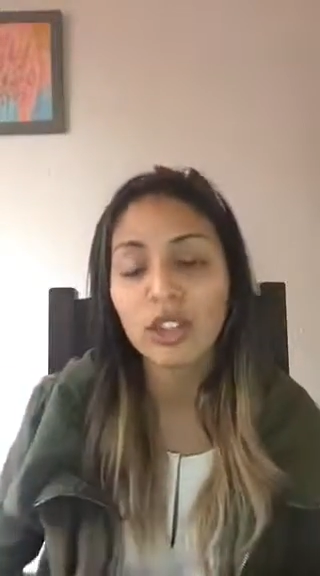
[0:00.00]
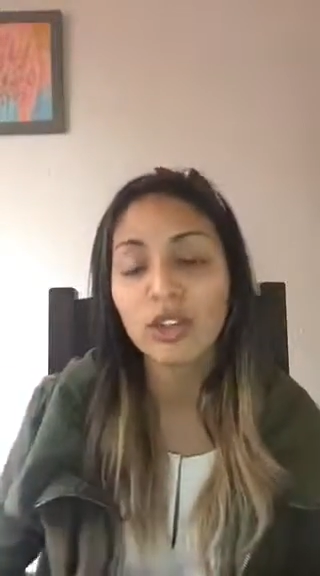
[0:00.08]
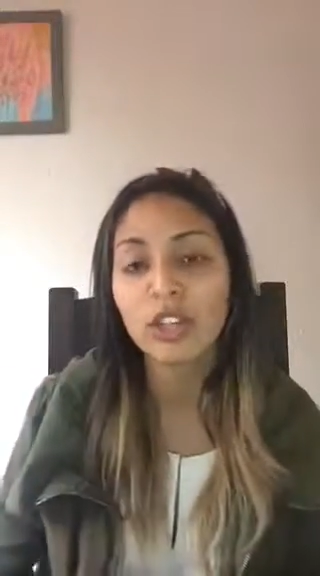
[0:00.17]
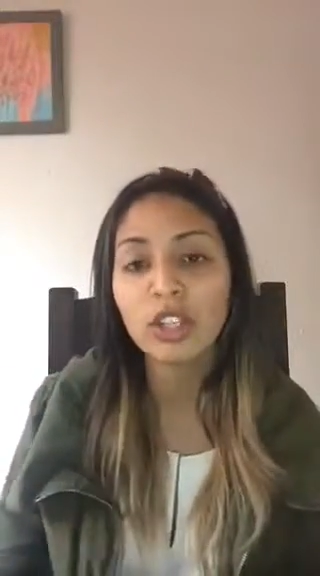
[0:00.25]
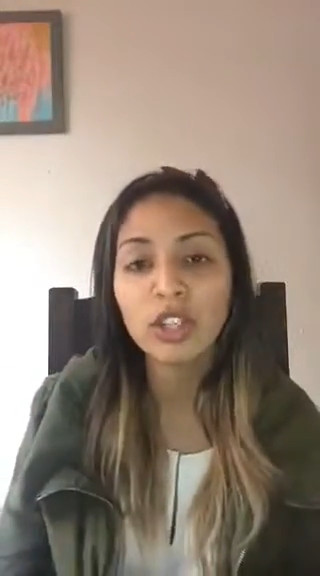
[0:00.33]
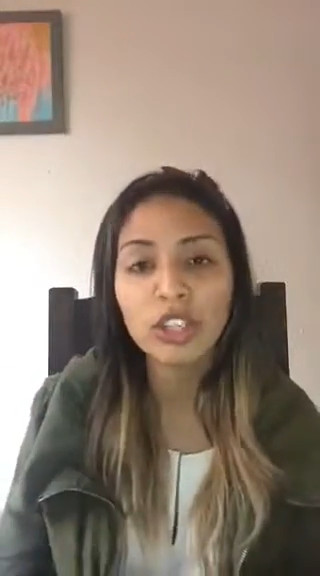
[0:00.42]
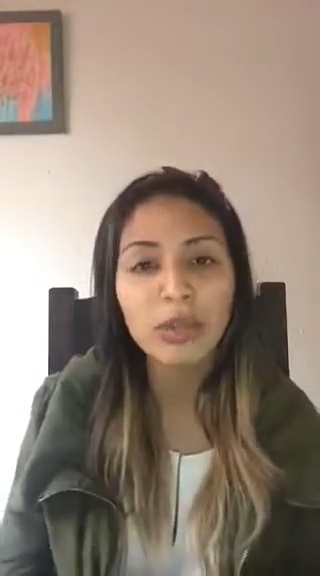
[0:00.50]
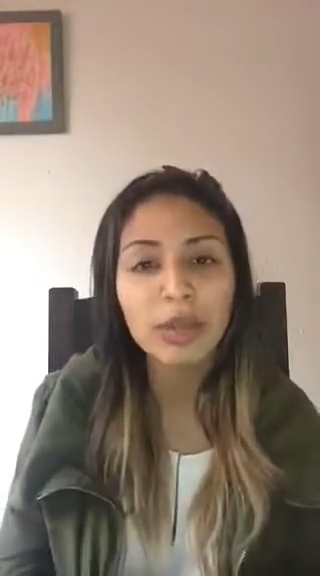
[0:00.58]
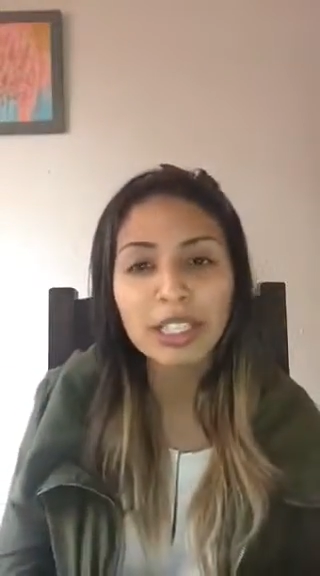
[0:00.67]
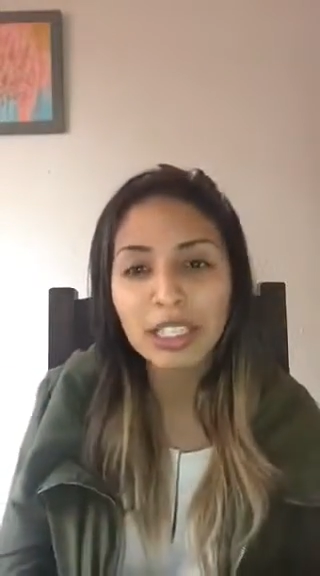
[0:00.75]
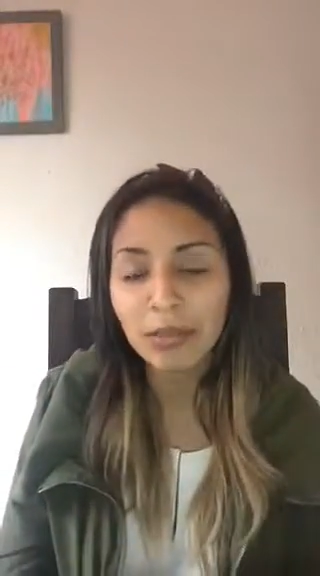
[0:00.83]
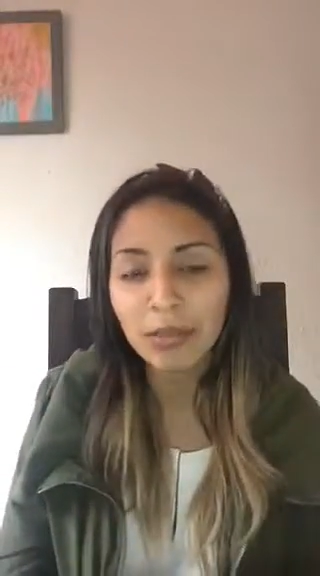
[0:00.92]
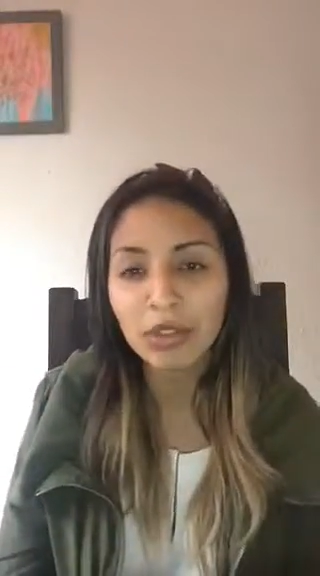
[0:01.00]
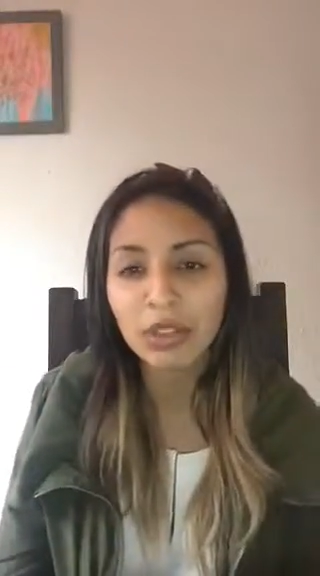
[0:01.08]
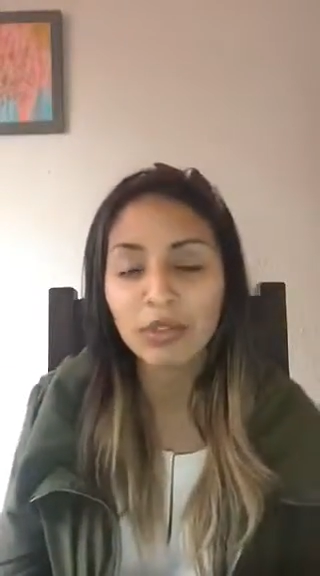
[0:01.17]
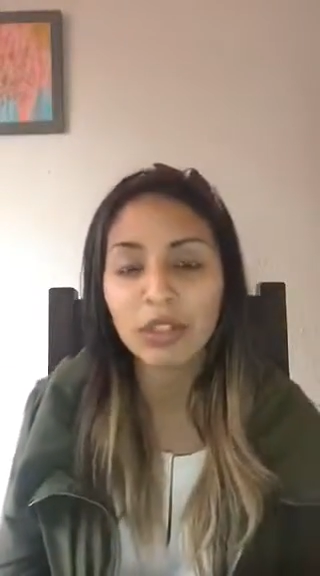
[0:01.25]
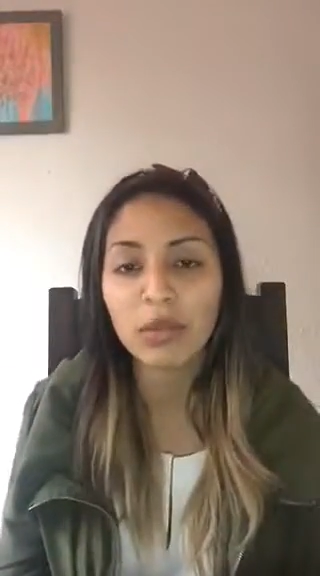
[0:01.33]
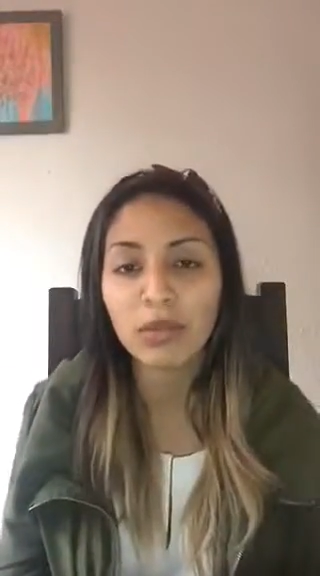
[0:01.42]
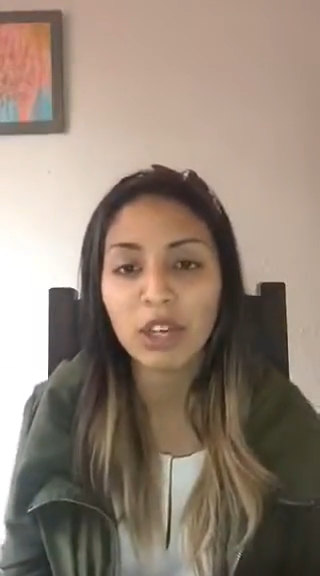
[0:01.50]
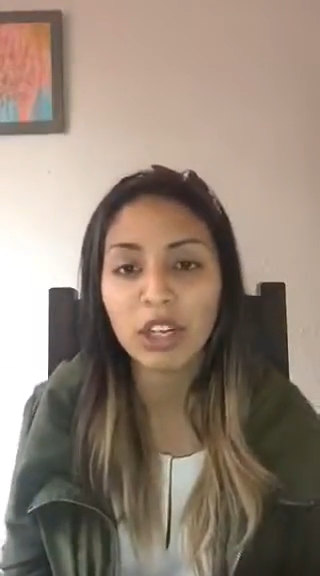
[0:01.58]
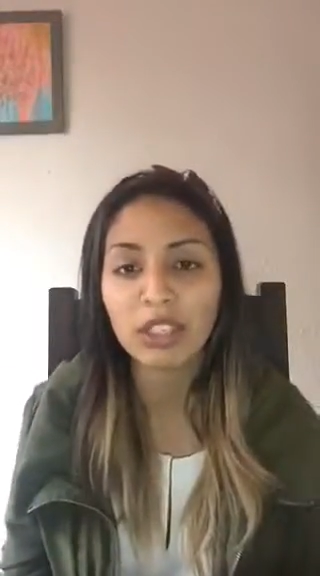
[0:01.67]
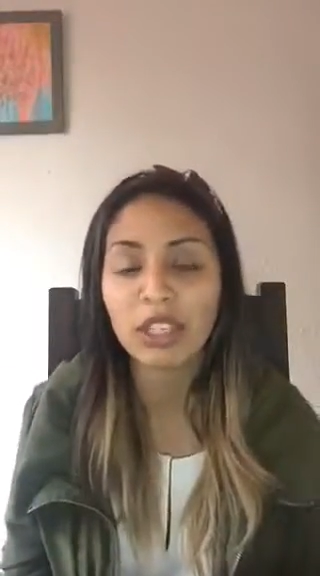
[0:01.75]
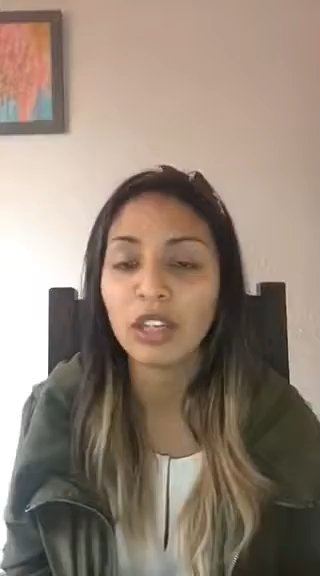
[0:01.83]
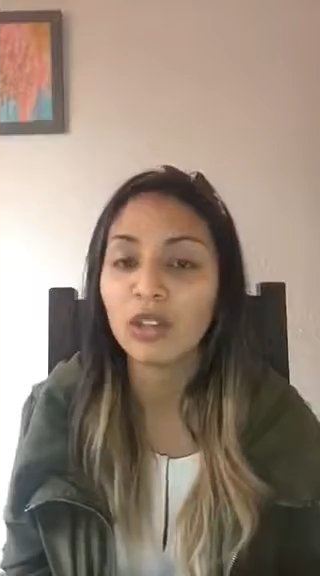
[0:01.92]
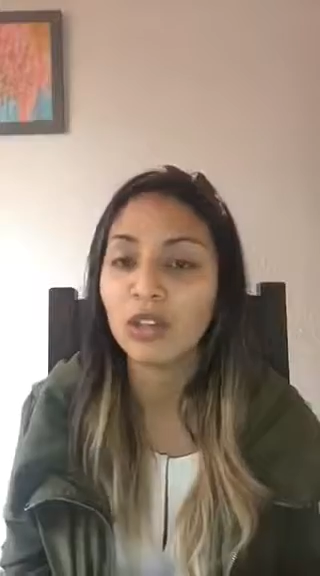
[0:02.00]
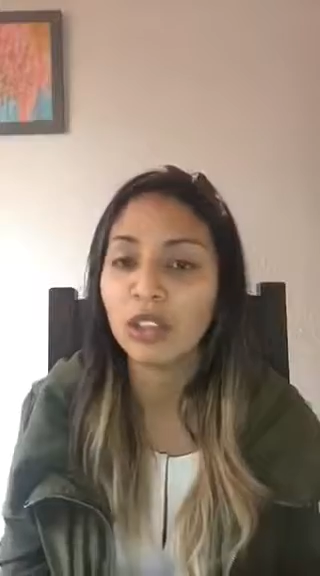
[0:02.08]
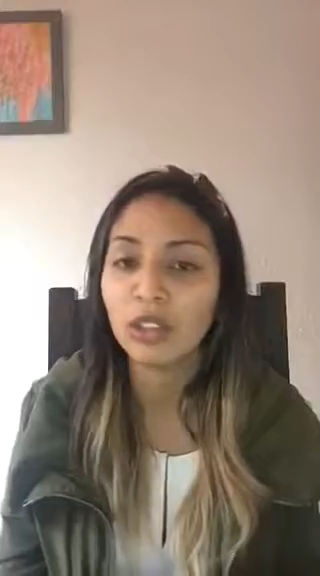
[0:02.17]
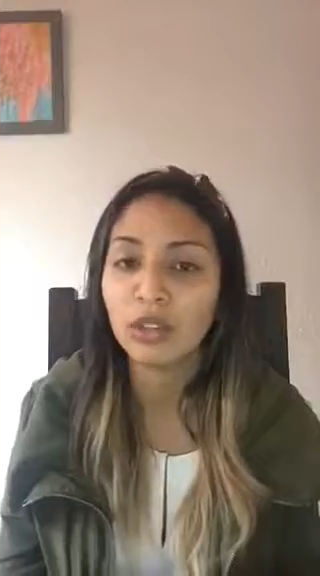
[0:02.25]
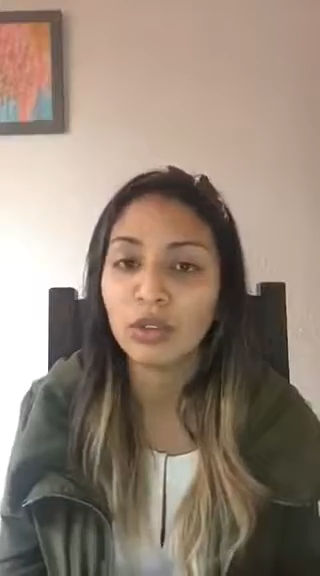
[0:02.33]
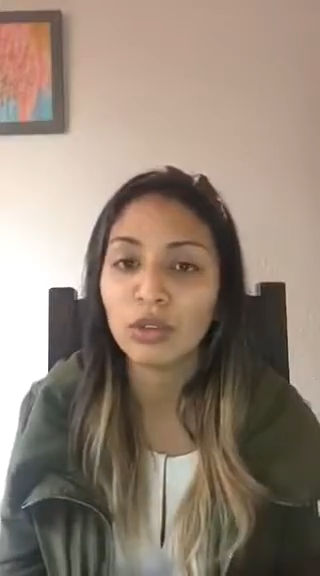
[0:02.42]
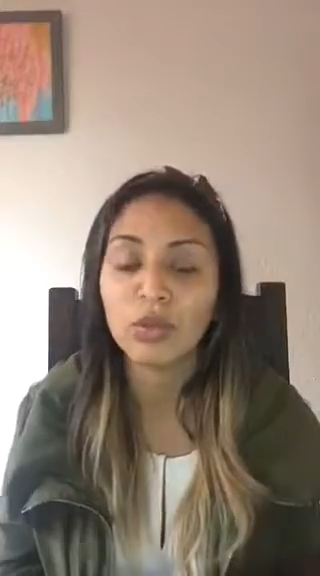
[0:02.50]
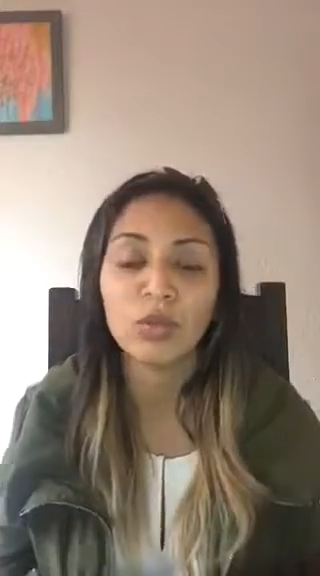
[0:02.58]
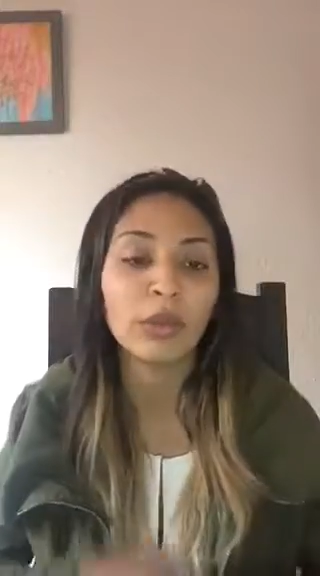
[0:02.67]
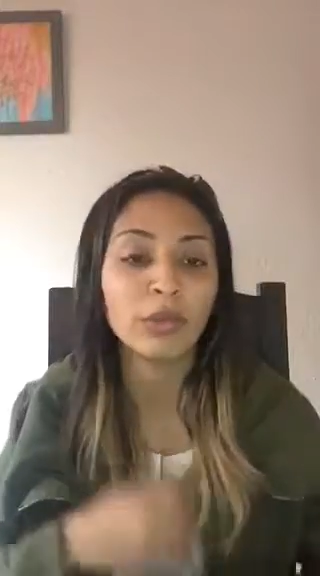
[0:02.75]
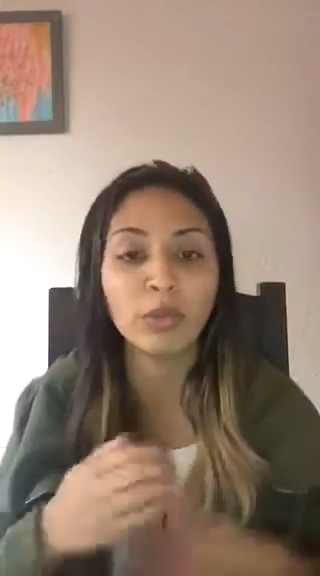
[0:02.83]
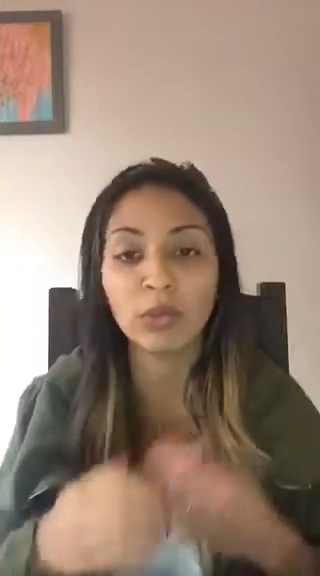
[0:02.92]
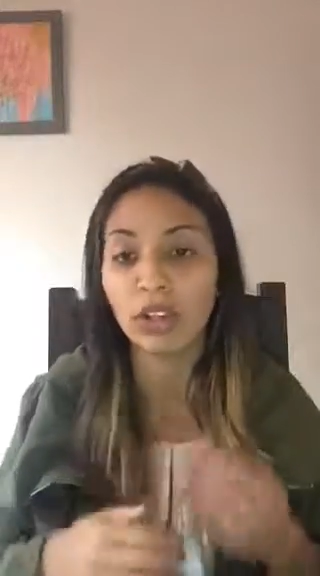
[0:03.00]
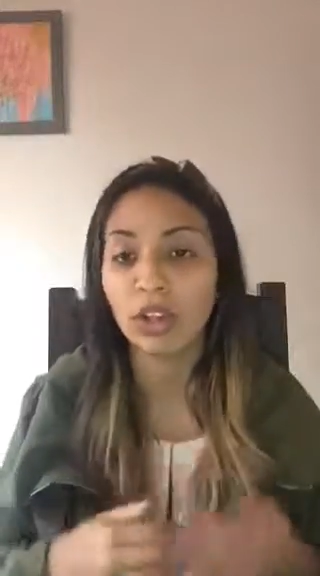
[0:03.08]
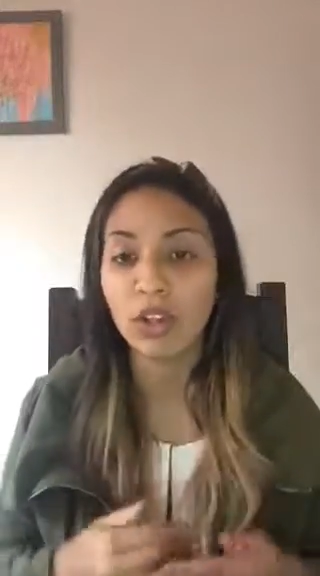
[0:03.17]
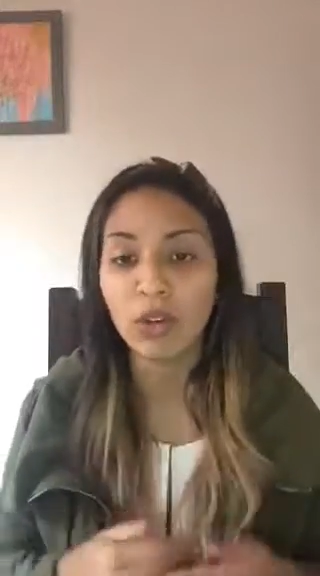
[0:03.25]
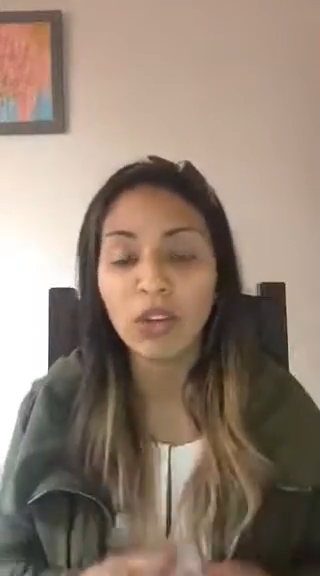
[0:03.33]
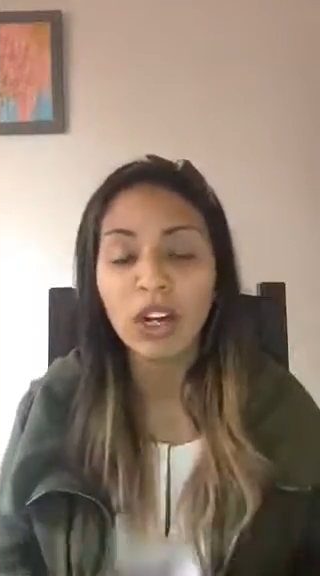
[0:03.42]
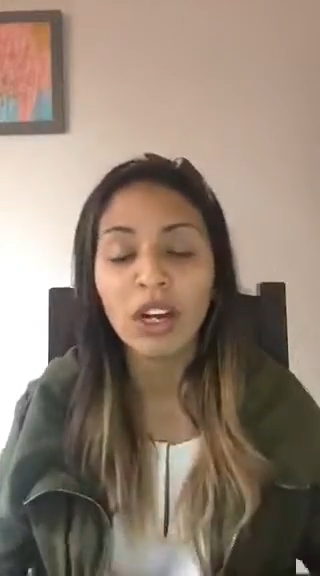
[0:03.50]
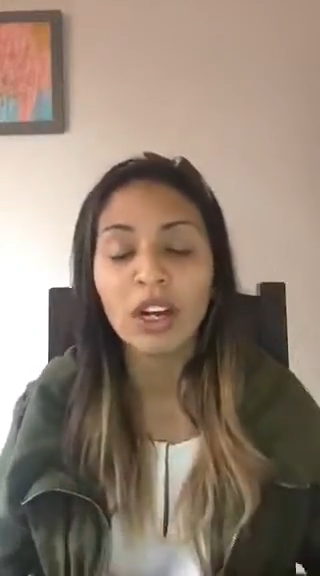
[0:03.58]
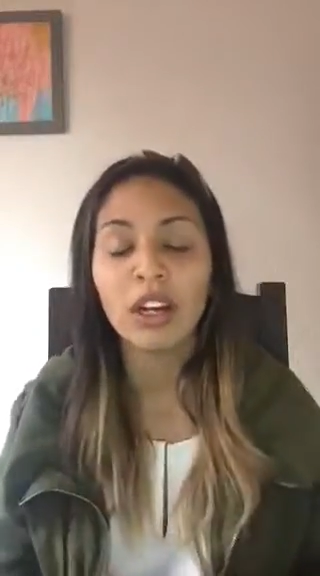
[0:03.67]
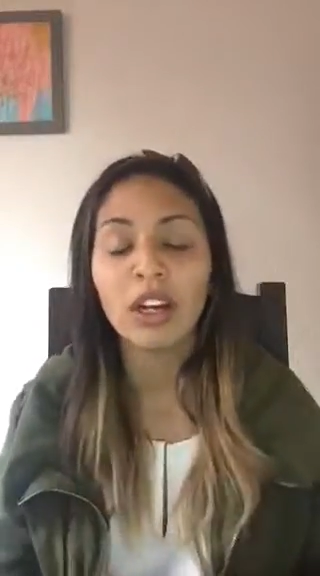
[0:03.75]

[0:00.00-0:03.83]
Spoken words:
So these are some examples of some ways that you could use Web 2.0